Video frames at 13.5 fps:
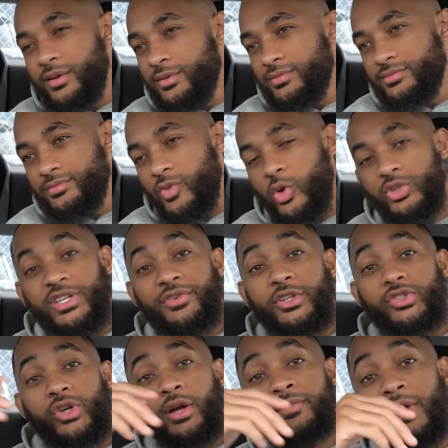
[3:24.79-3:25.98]
I'm gonna just give it a
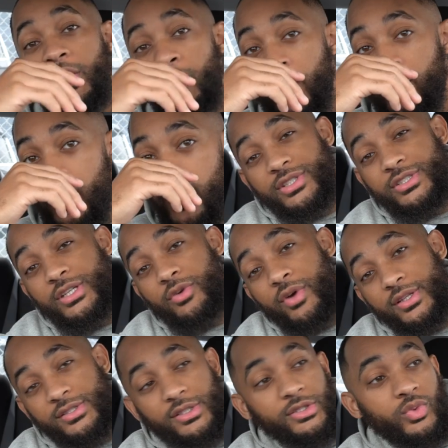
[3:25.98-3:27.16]
try. Anyway, let's get right
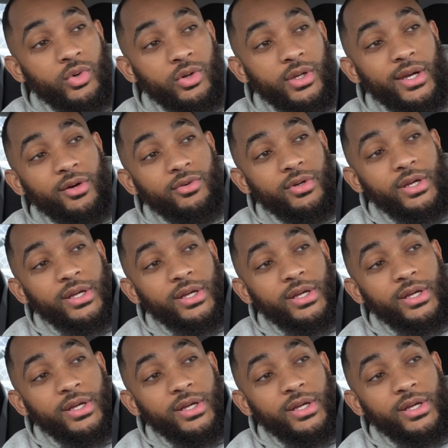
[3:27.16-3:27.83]
into this workout.